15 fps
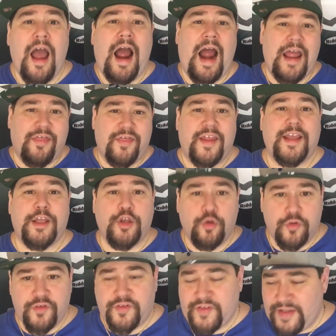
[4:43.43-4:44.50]
I think
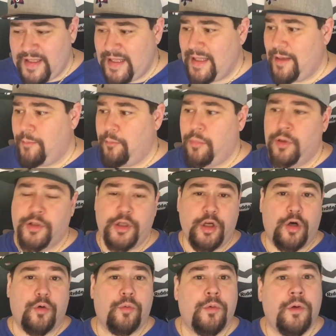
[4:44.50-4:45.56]
you'll see him, you
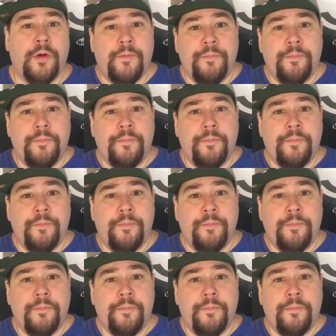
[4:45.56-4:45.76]
know,